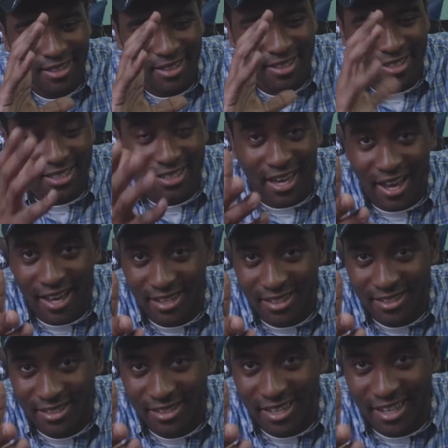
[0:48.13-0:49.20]
the
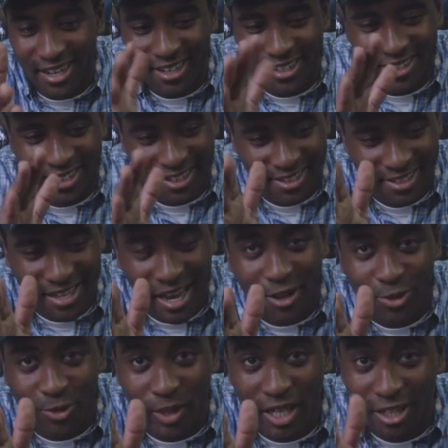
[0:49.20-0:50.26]
size, and that
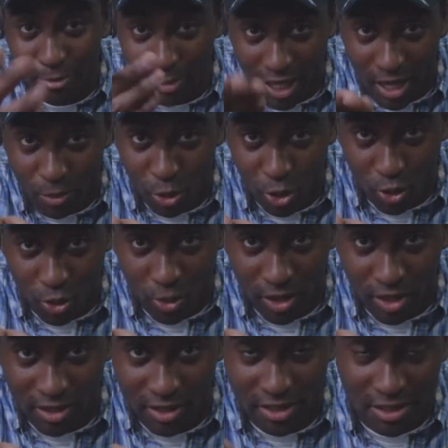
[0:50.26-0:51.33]
sounds weird, but I'm
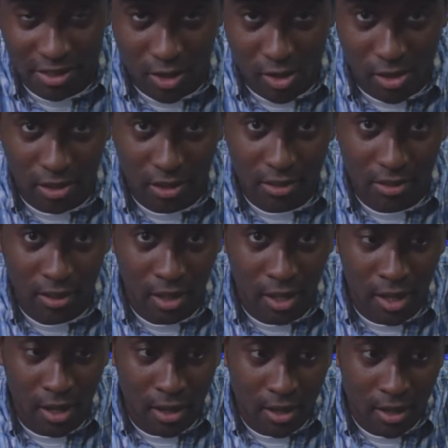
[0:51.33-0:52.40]
recording this on
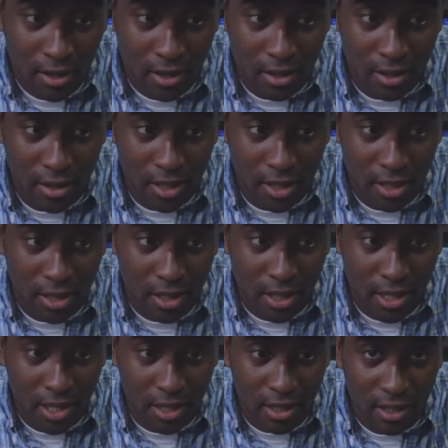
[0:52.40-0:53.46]
the
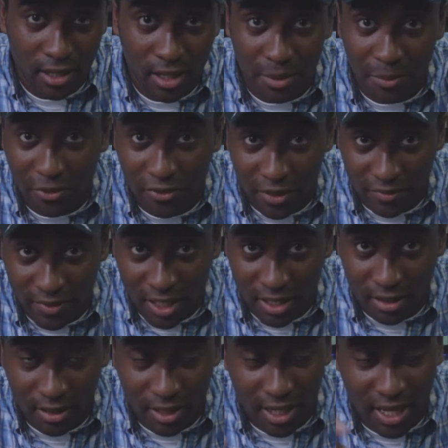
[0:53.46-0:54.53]

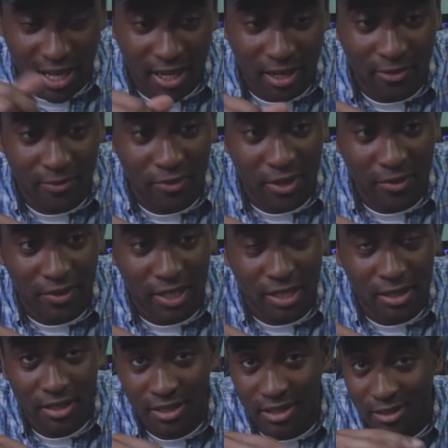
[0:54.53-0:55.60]
M50, the Canon M50.
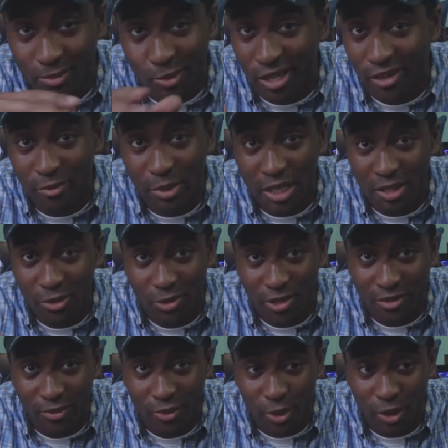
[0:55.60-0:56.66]
That's what I've been
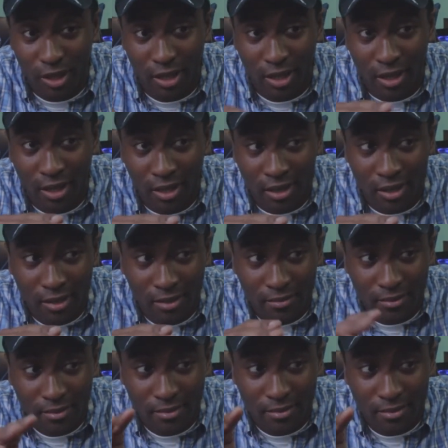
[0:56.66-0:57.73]
using for
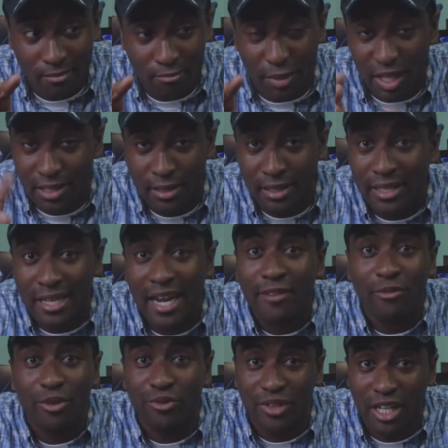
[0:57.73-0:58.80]
basically
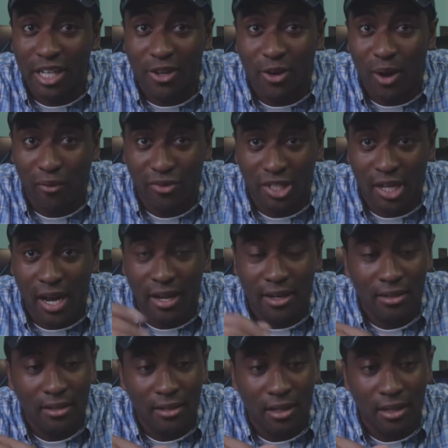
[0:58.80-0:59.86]
every video I've shot,
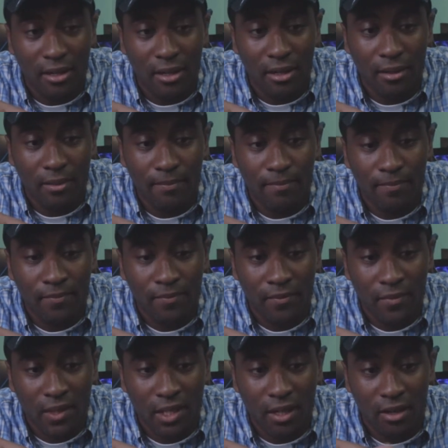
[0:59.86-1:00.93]

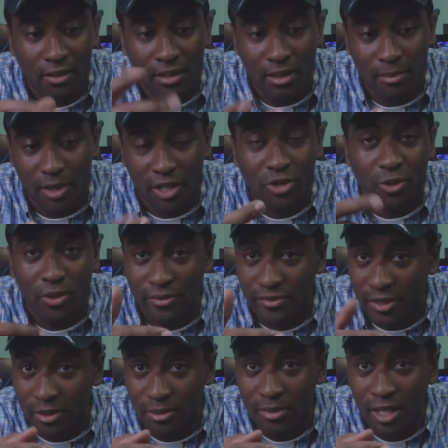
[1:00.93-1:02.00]
other than my short
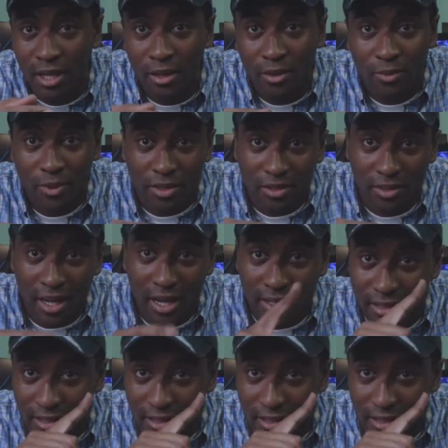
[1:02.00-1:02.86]
film, which you guys